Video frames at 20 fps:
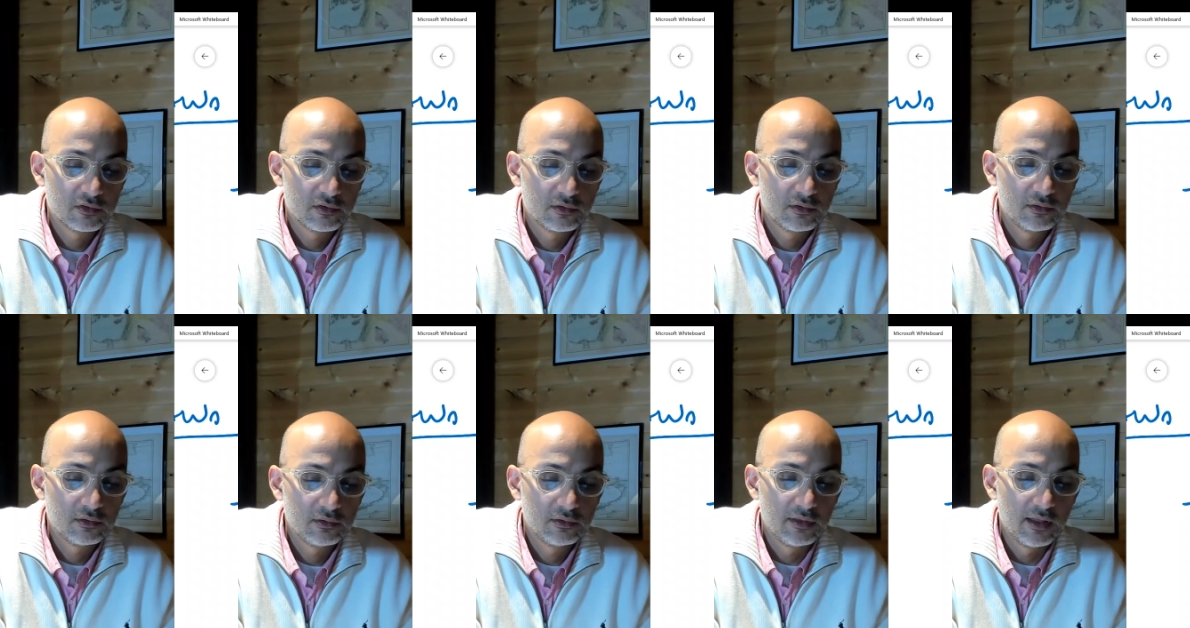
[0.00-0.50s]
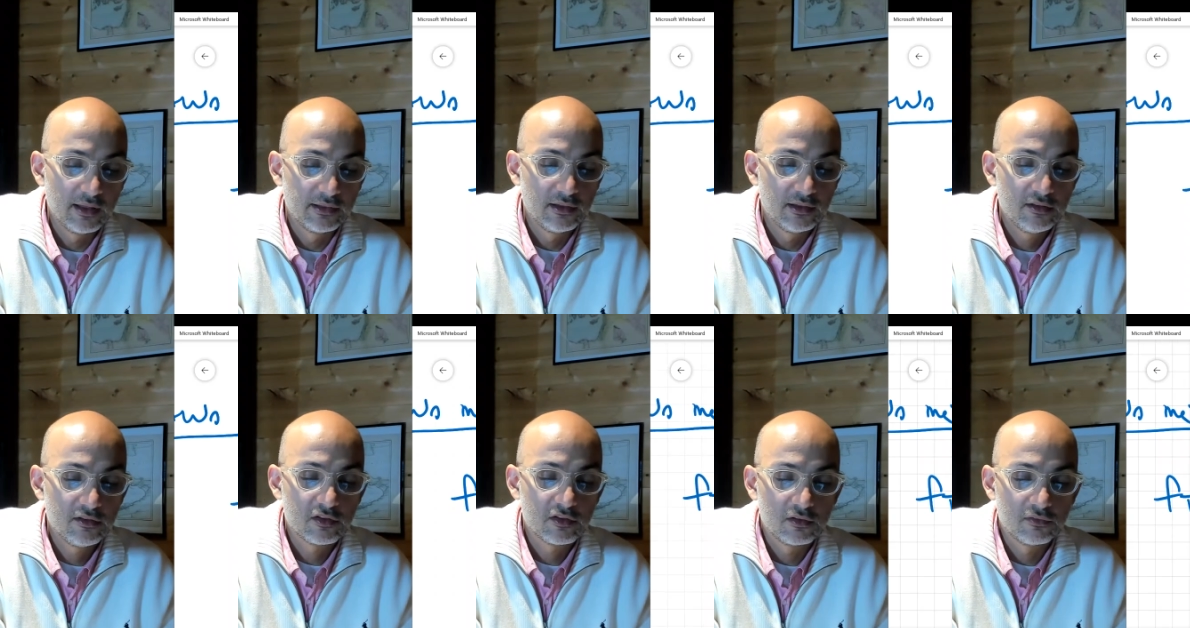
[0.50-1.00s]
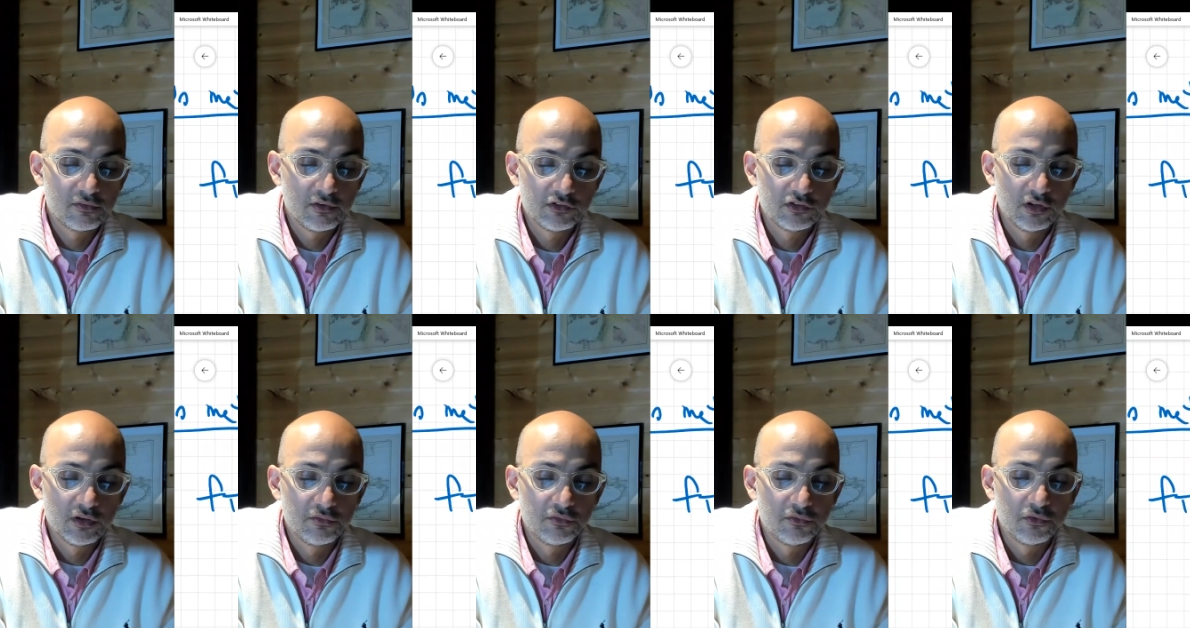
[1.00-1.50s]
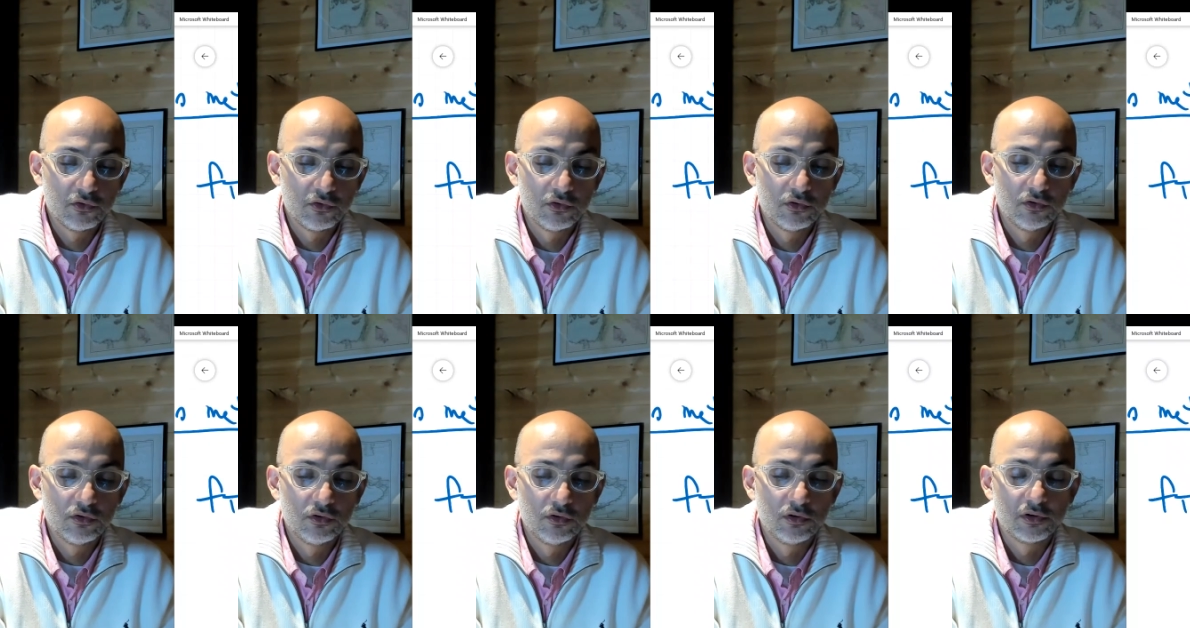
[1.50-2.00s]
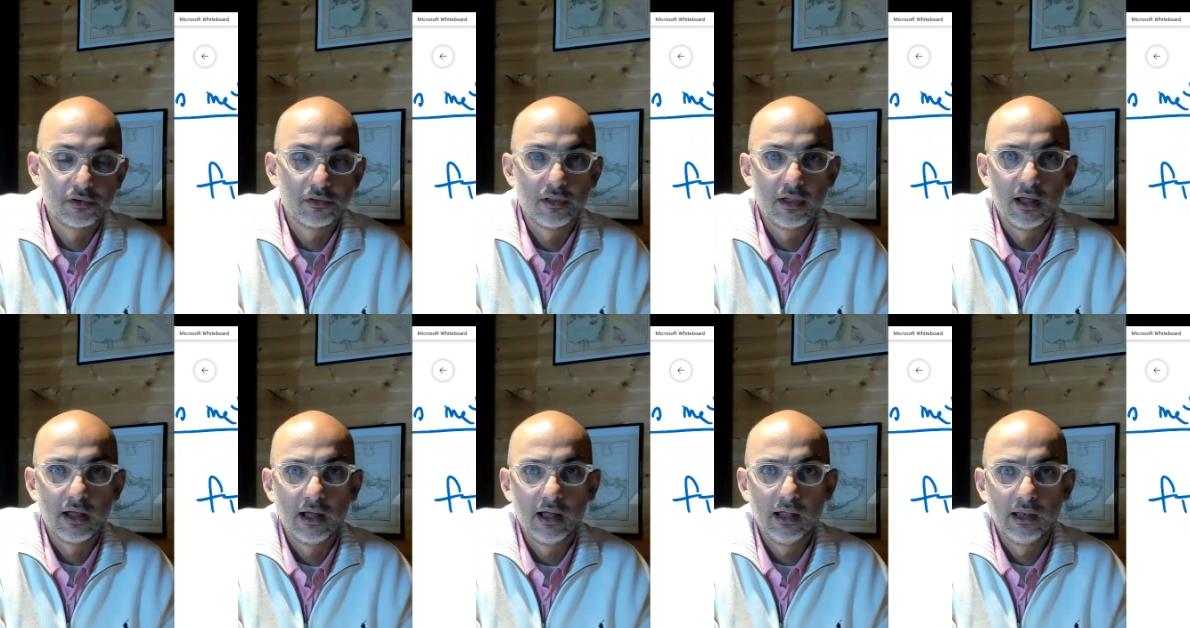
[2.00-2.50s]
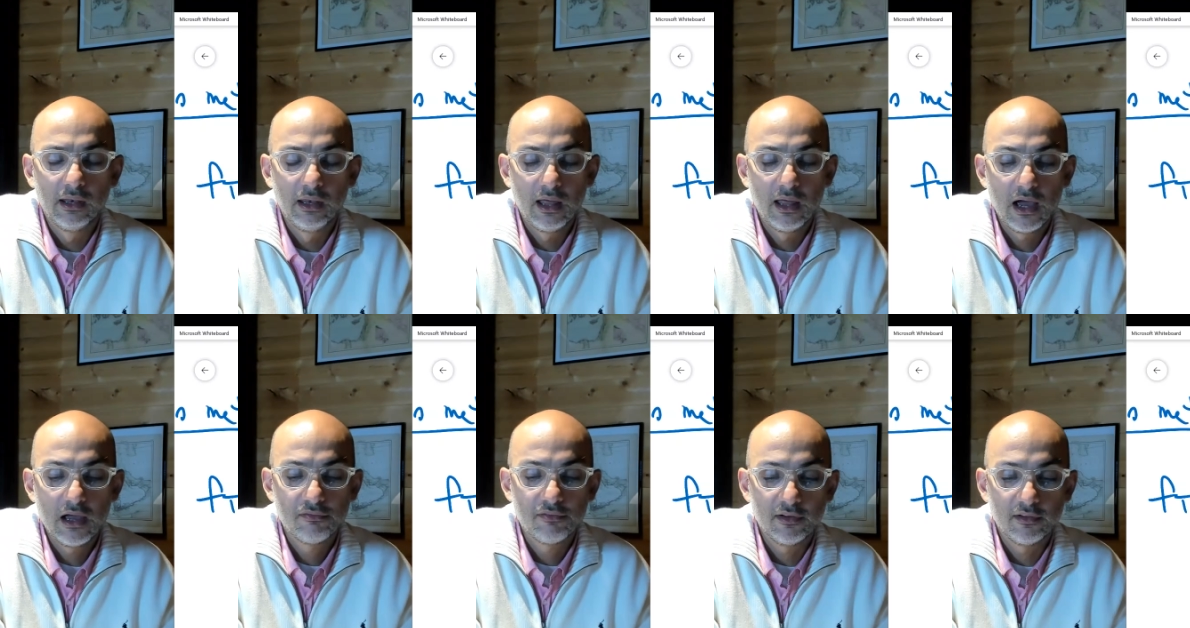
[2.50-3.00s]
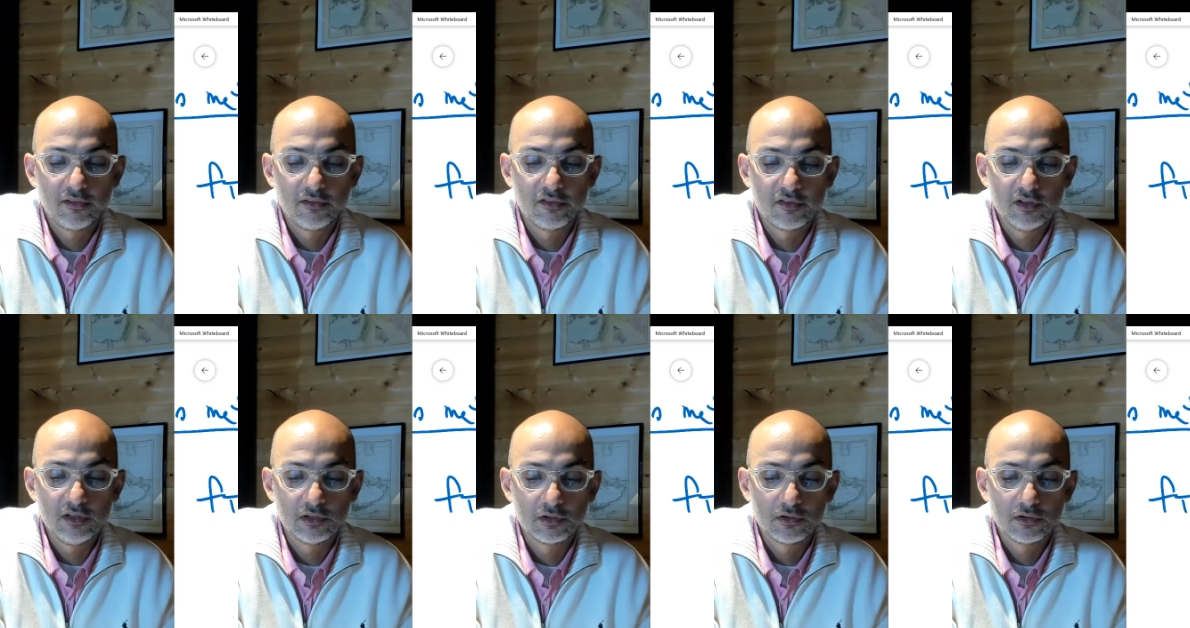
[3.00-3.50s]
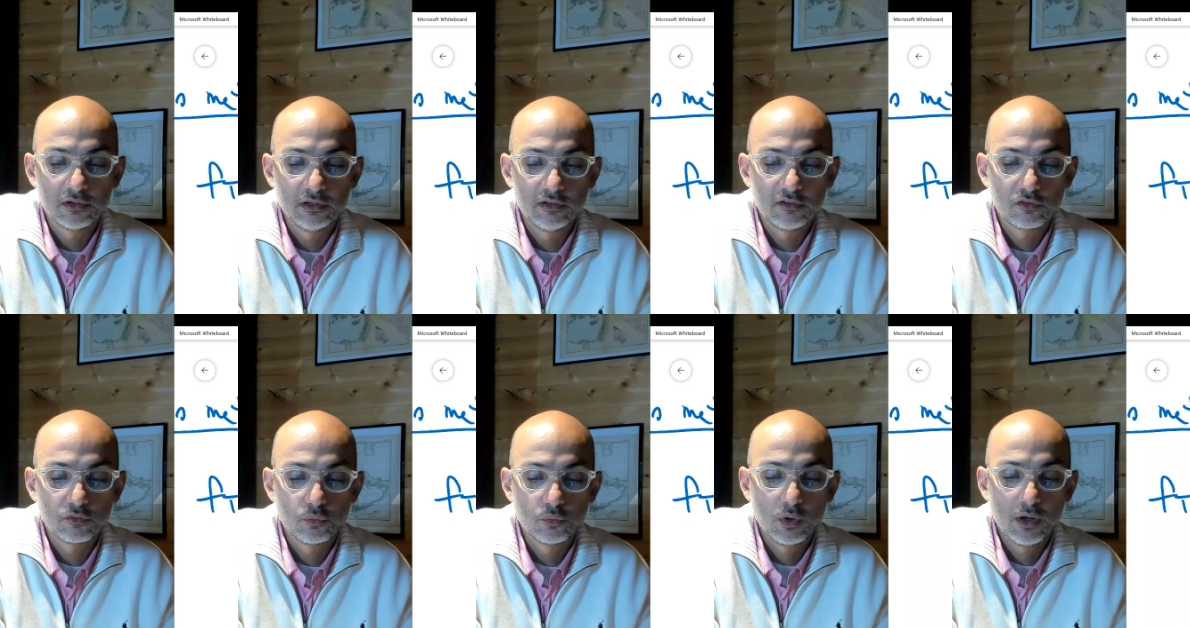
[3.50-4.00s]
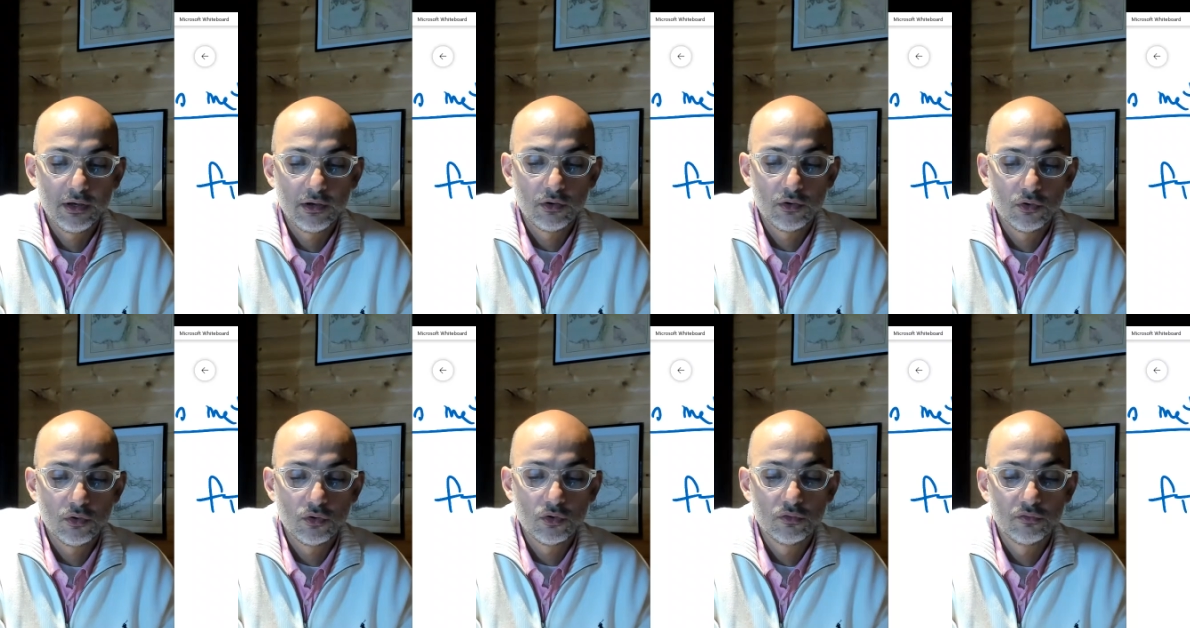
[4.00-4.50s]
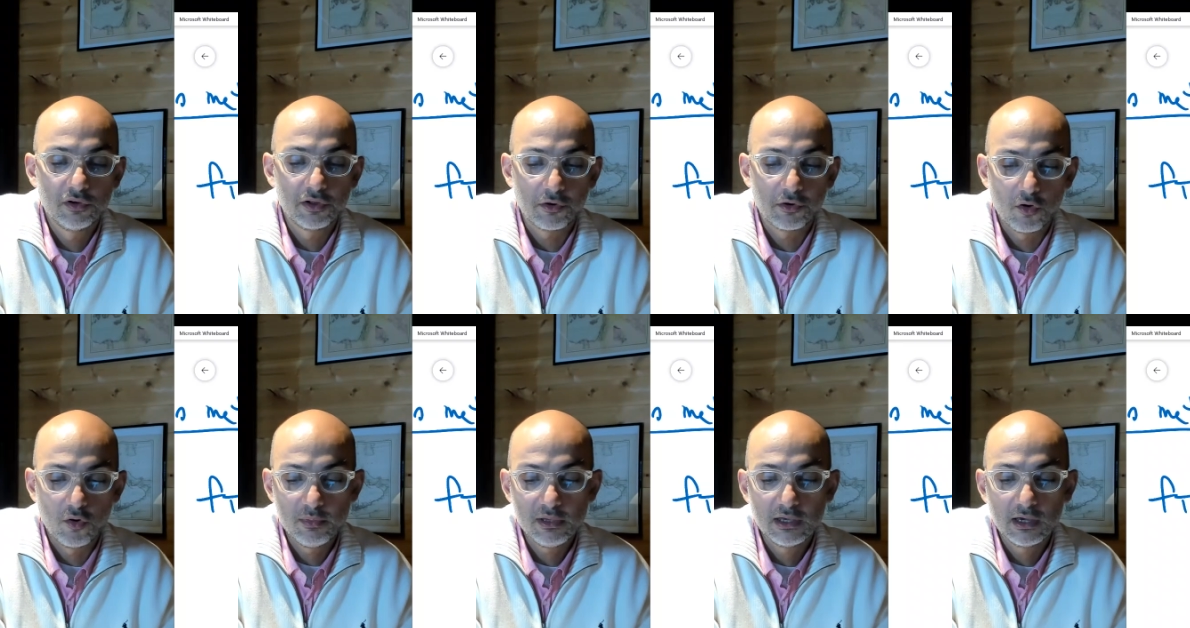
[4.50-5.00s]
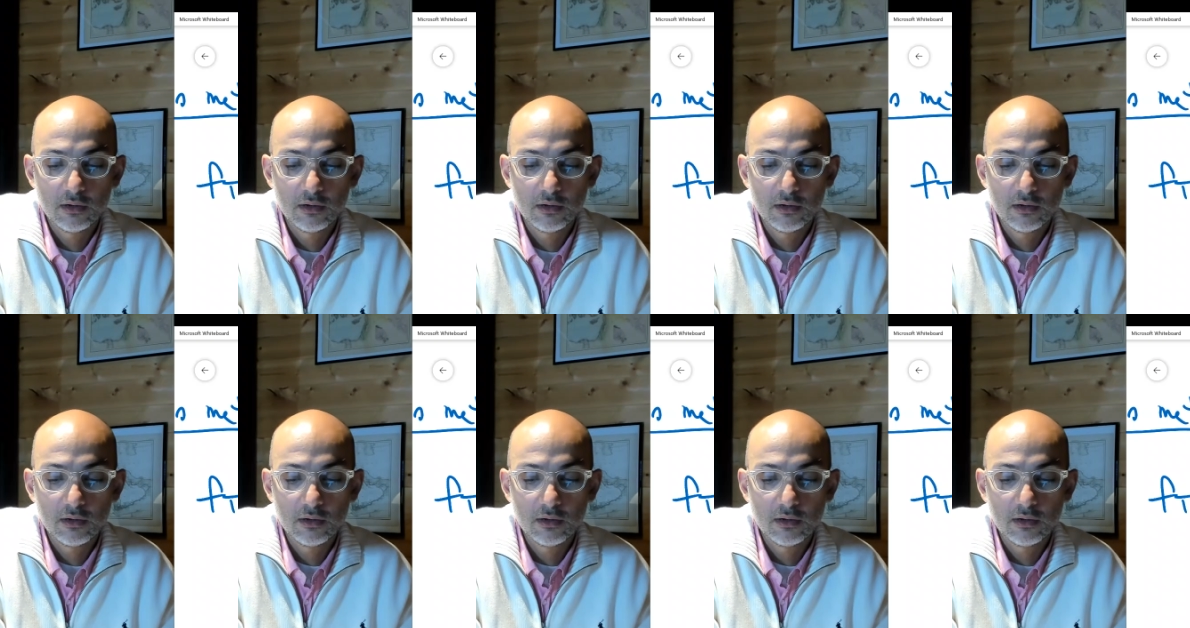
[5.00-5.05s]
the density function for the life at 0 is 1 over omega,